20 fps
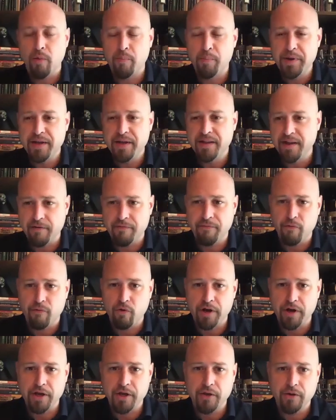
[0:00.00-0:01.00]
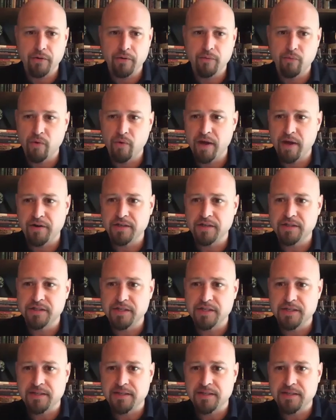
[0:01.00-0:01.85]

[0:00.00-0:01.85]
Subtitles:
be there for you, whether it's